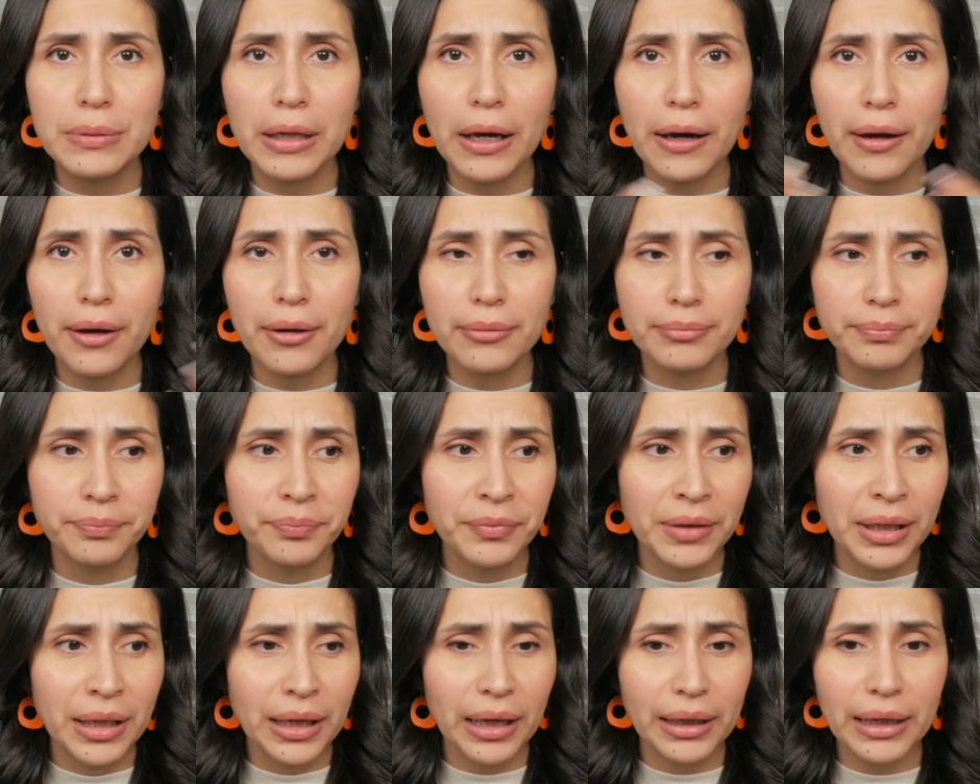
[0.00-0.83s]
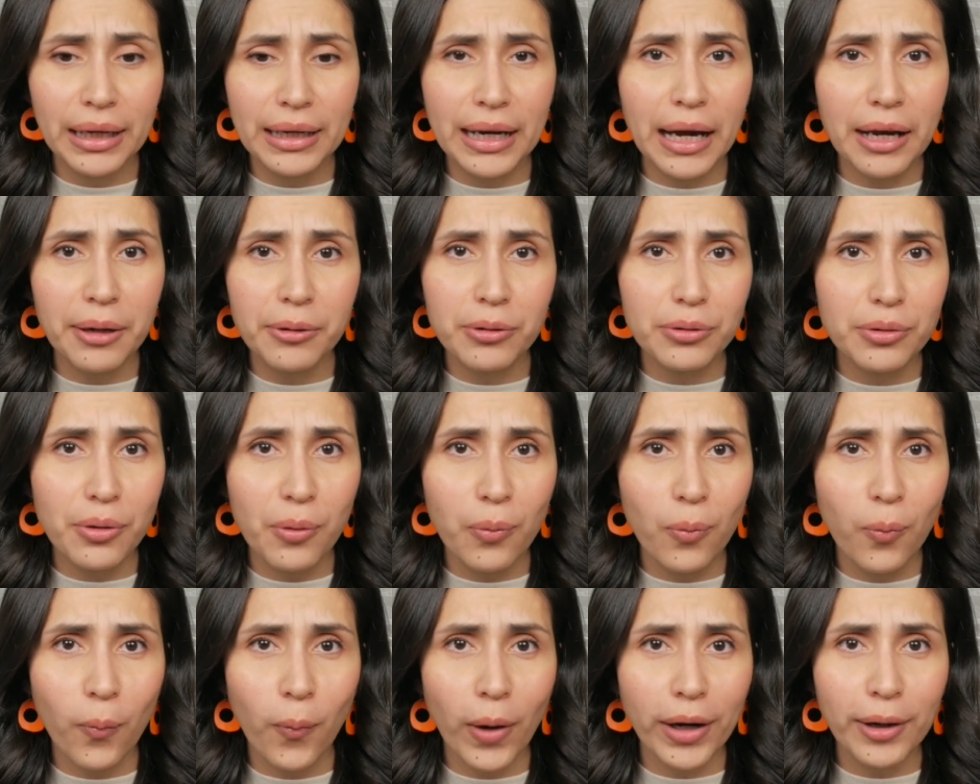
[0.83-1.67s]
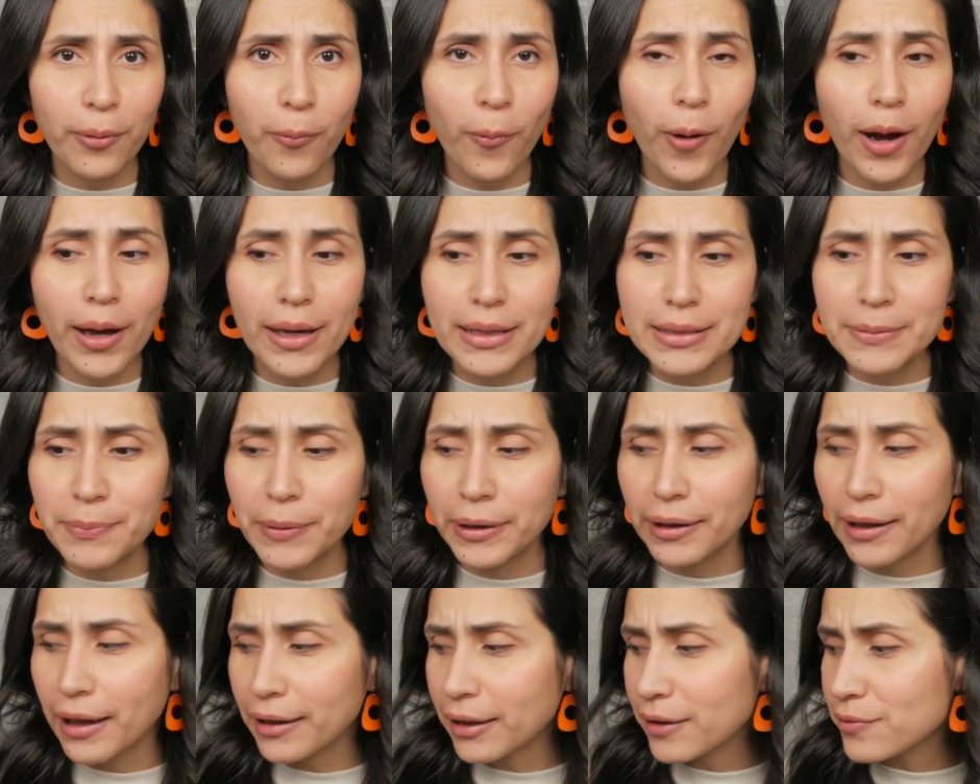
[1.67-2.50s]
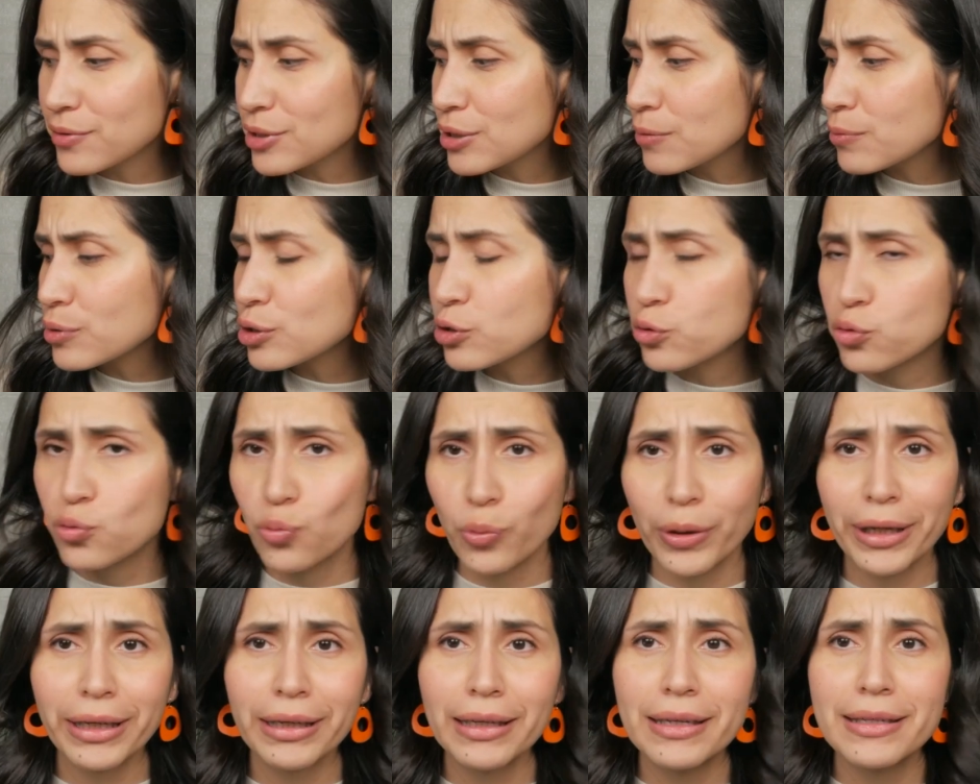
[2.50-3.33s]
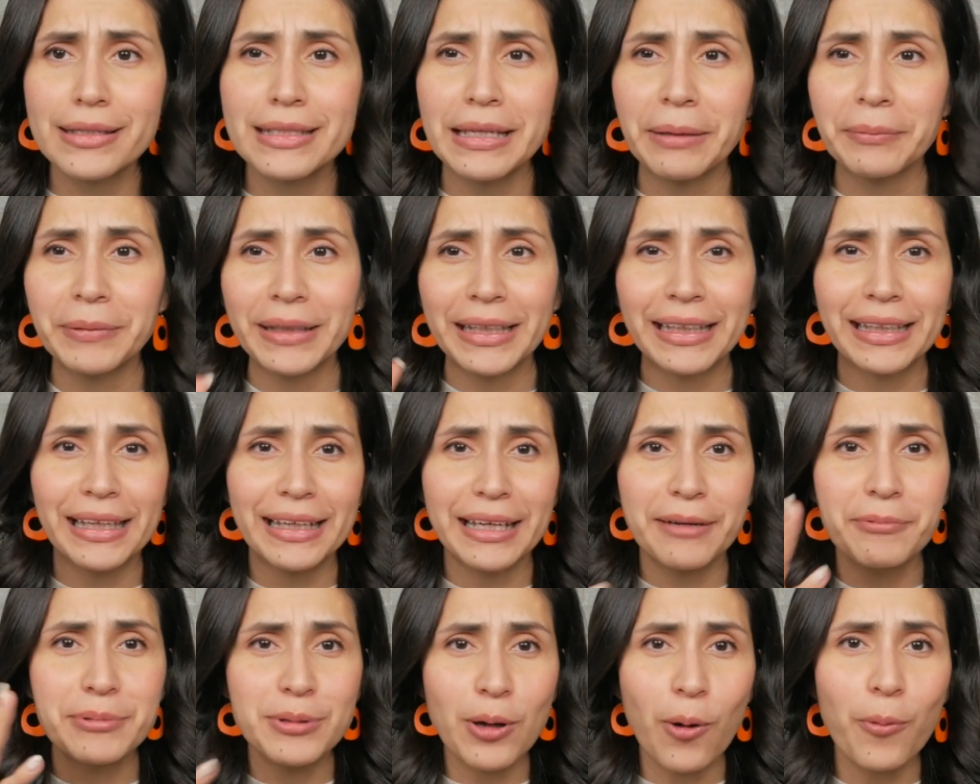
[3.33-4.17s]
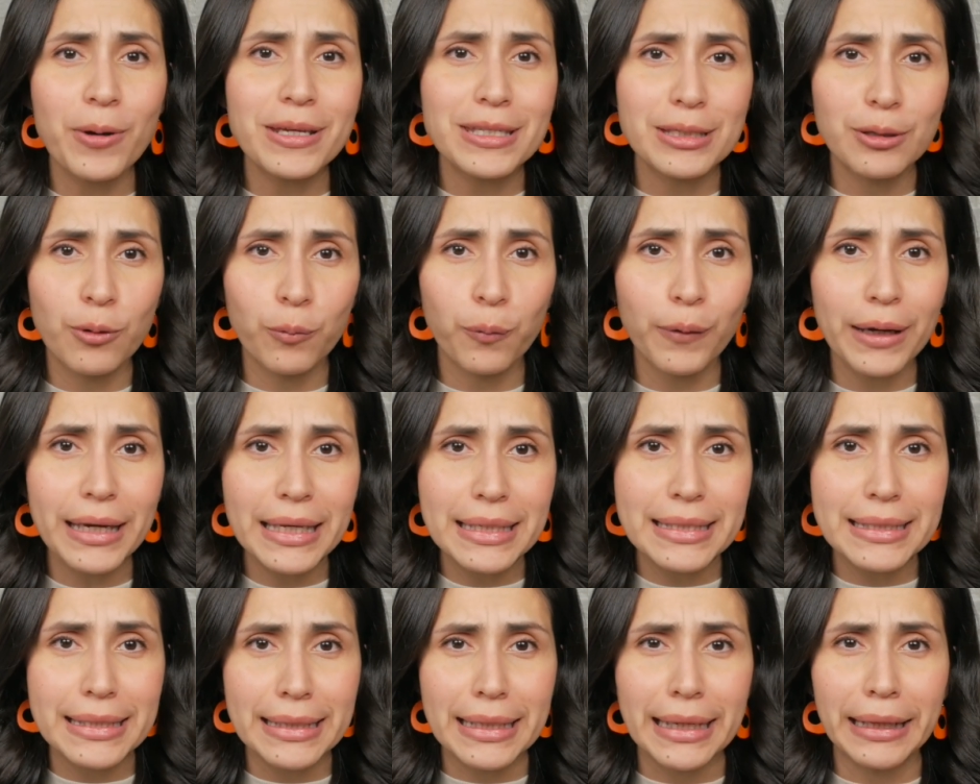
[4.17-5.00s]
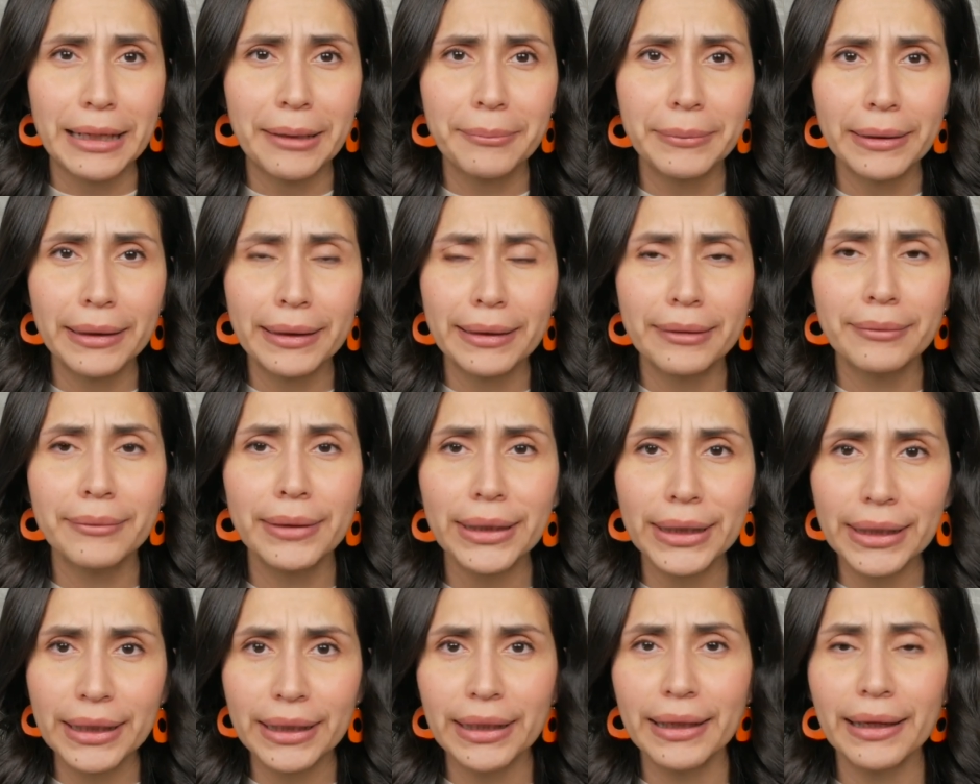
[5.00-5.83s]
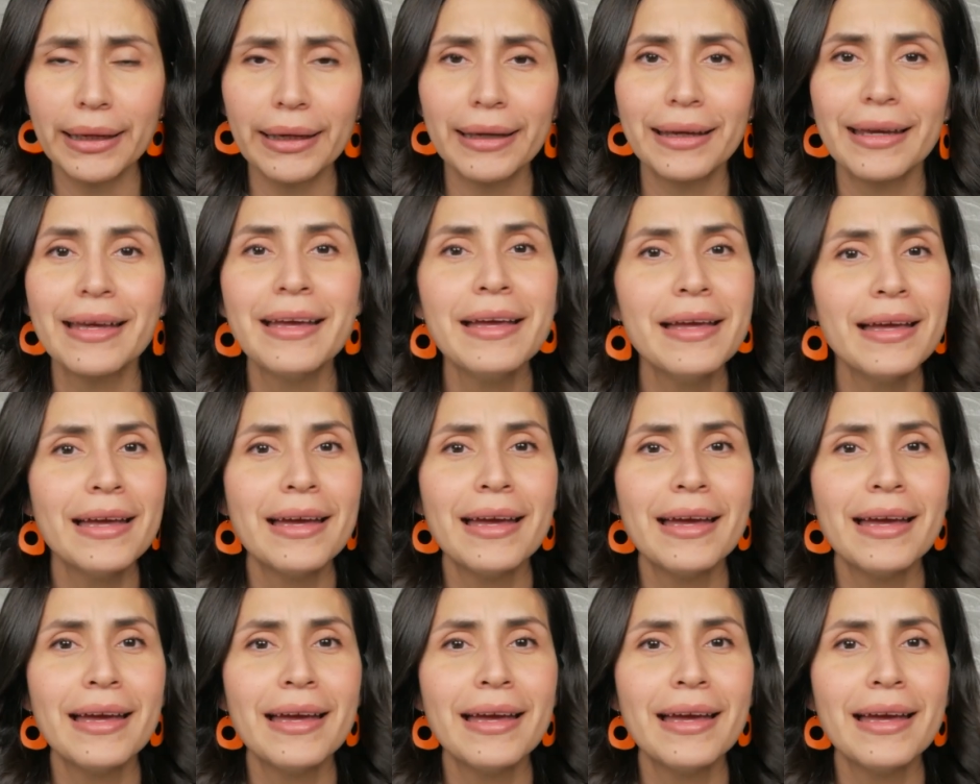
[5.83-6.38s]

Again, I don't know what it was, but like if she was drinking something, like it was always greasy. And I'm like, what the heck?